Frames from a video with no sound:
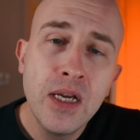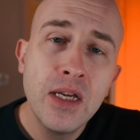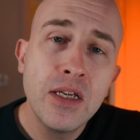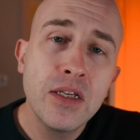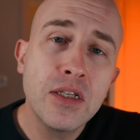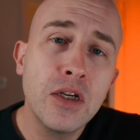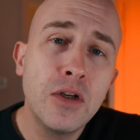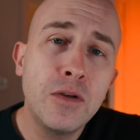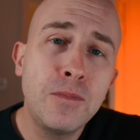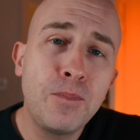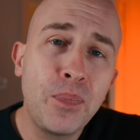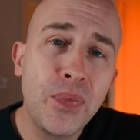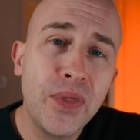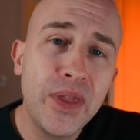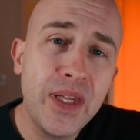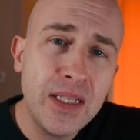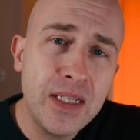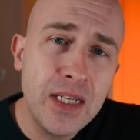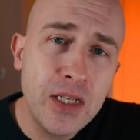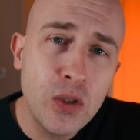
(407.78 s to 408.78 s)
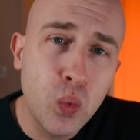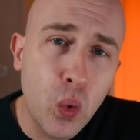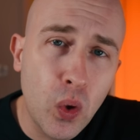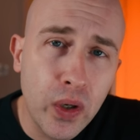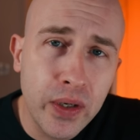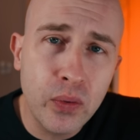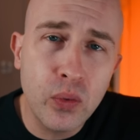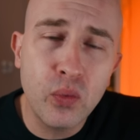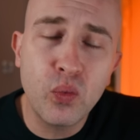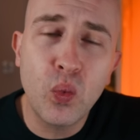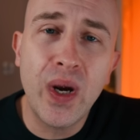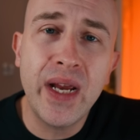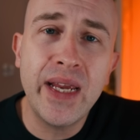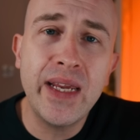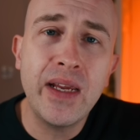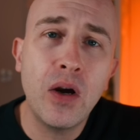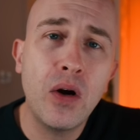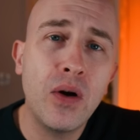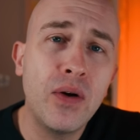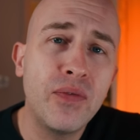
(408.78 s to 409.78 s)
So this is one
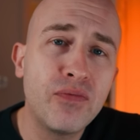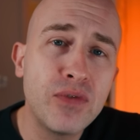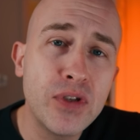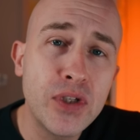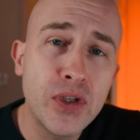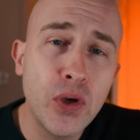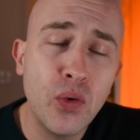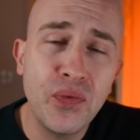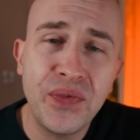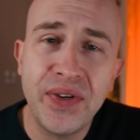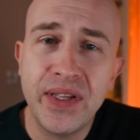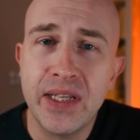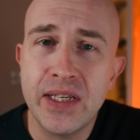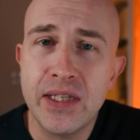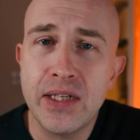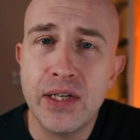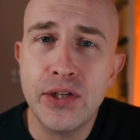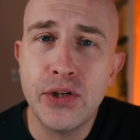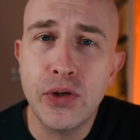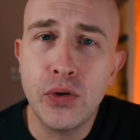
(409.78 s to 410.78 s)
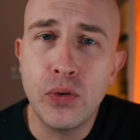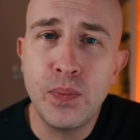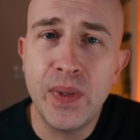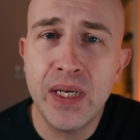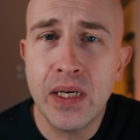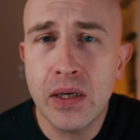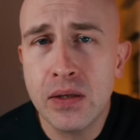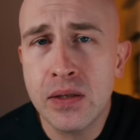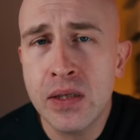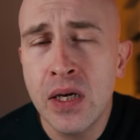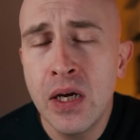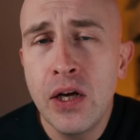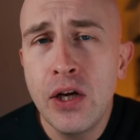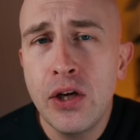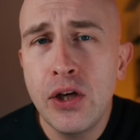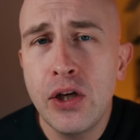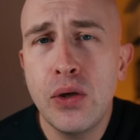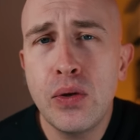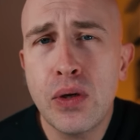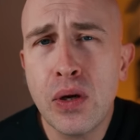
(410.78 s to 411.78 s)
way of resolving this issue, because
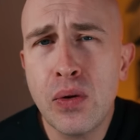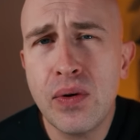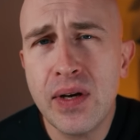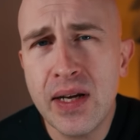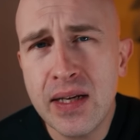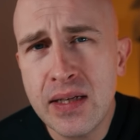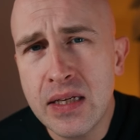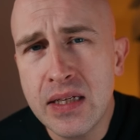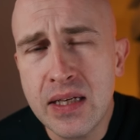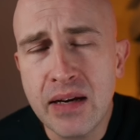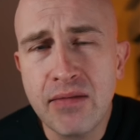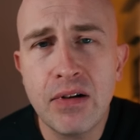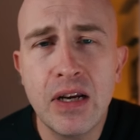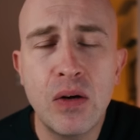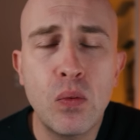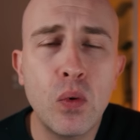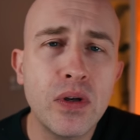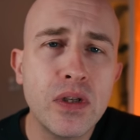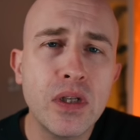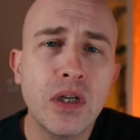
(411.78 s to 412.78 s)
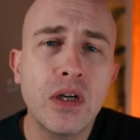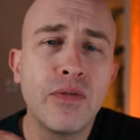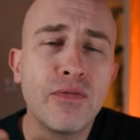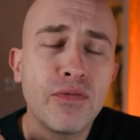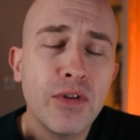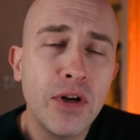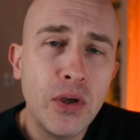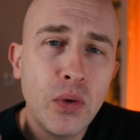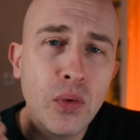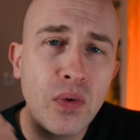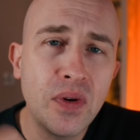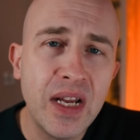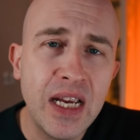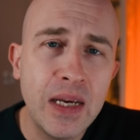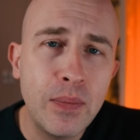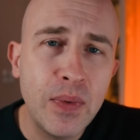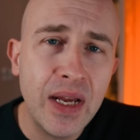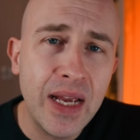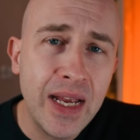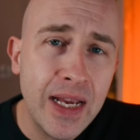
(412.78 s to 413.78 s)
you don't necessarily want to confront your
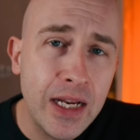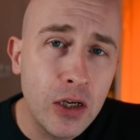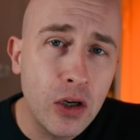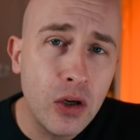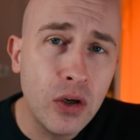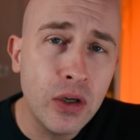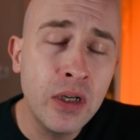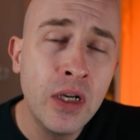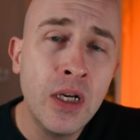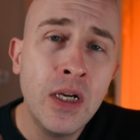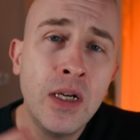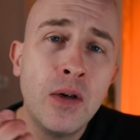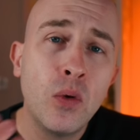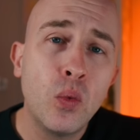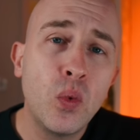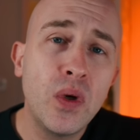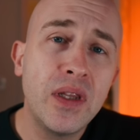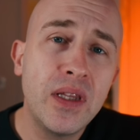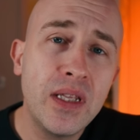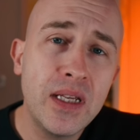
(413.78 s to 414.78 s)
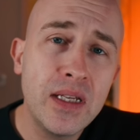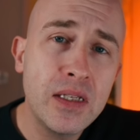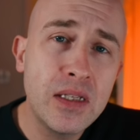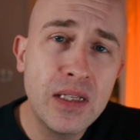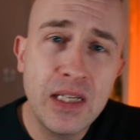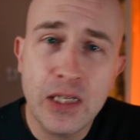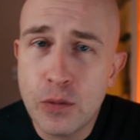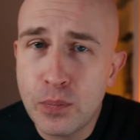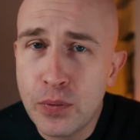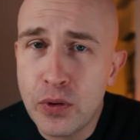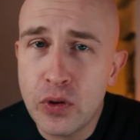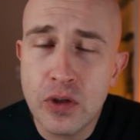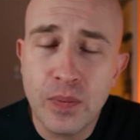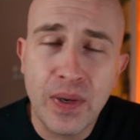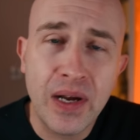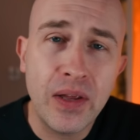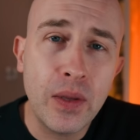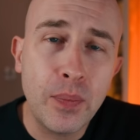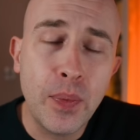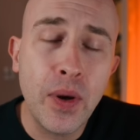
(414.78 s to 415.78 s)
neighbour head on with this dispute
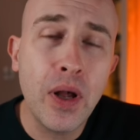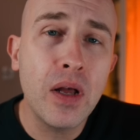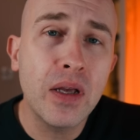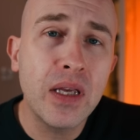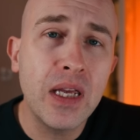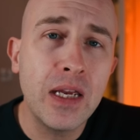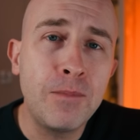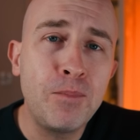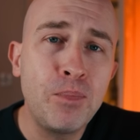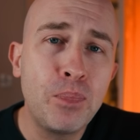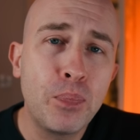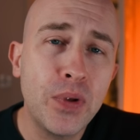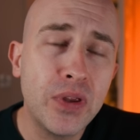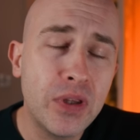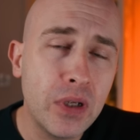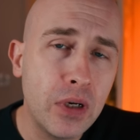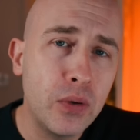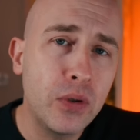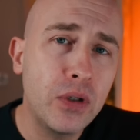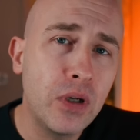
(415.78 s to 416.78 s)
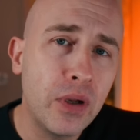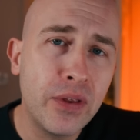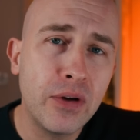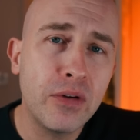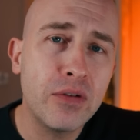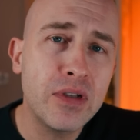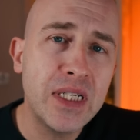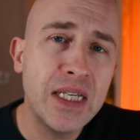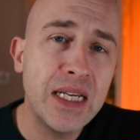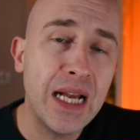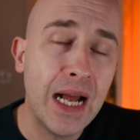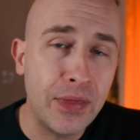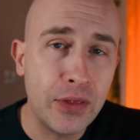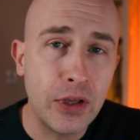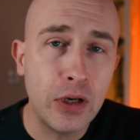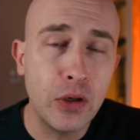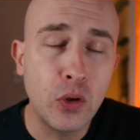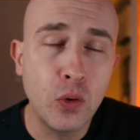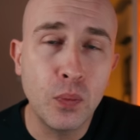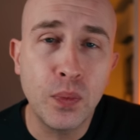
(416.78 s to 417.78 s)
about the parking, but the local authority and the
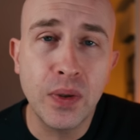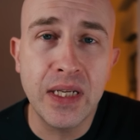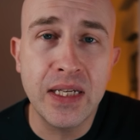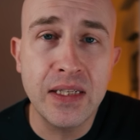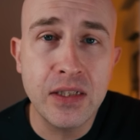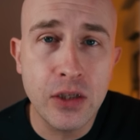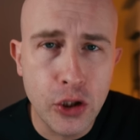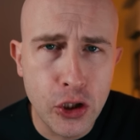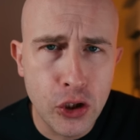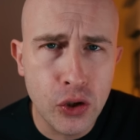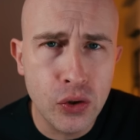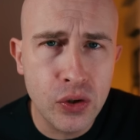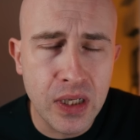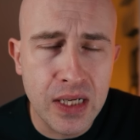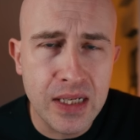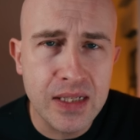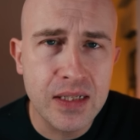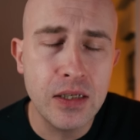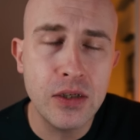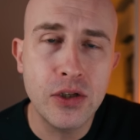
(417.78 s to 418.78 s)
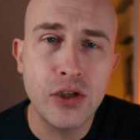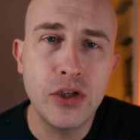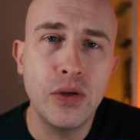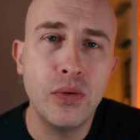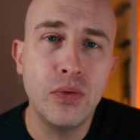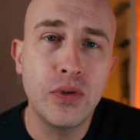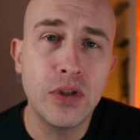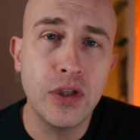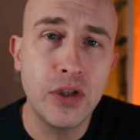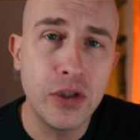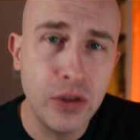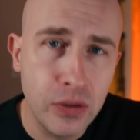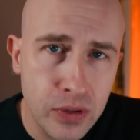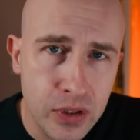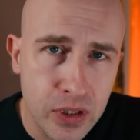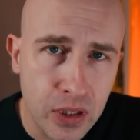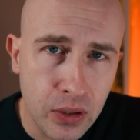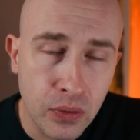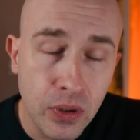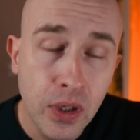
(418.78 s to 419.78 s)
local police should assist you to do
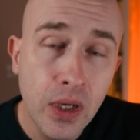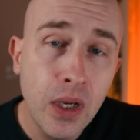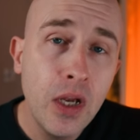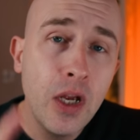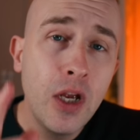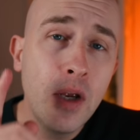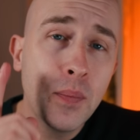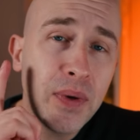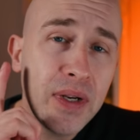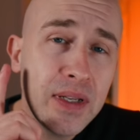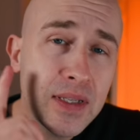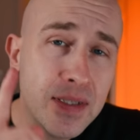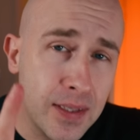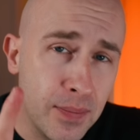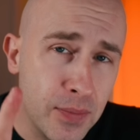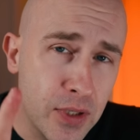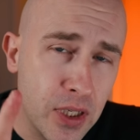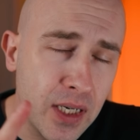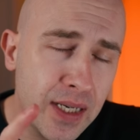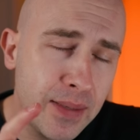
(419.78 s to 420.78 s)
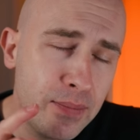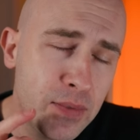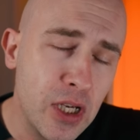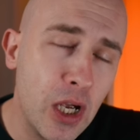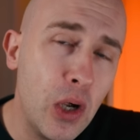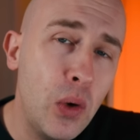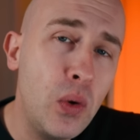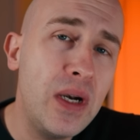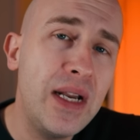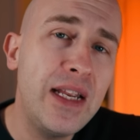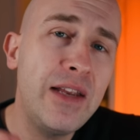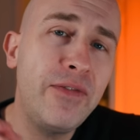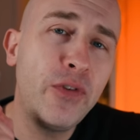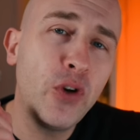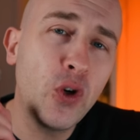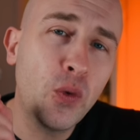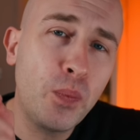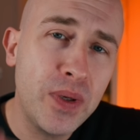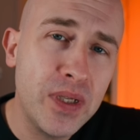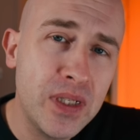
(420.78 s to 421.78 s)
so. But sometimes only if
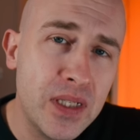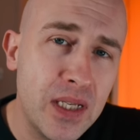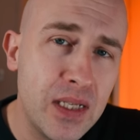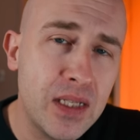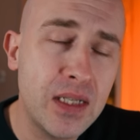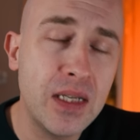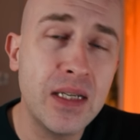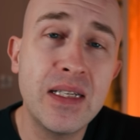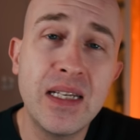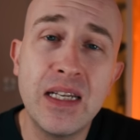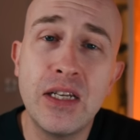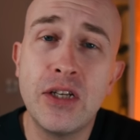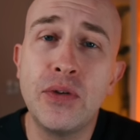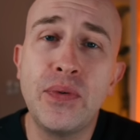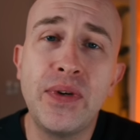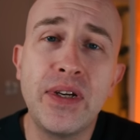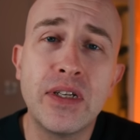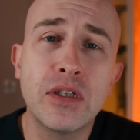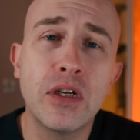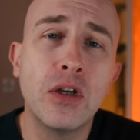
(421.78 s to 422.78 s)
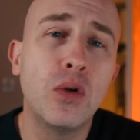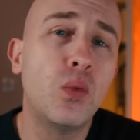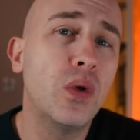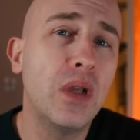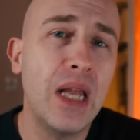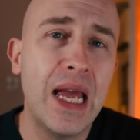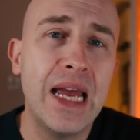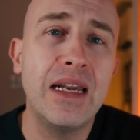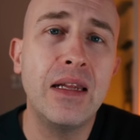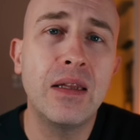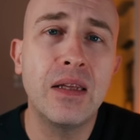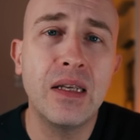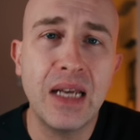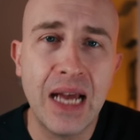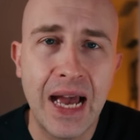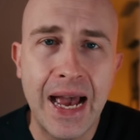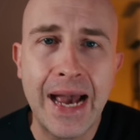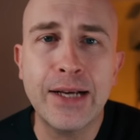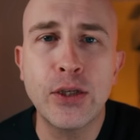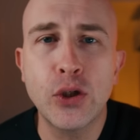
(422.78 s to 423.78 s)
you're persistent in doing so will anything
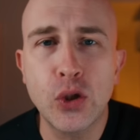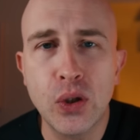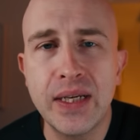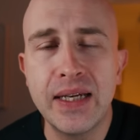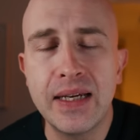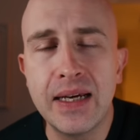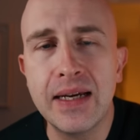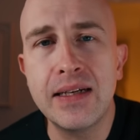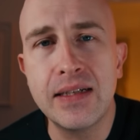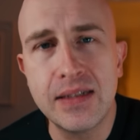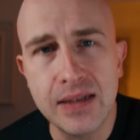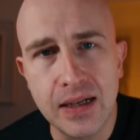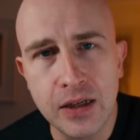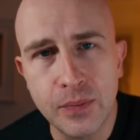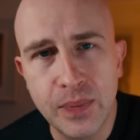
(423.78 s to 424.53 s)
actually get done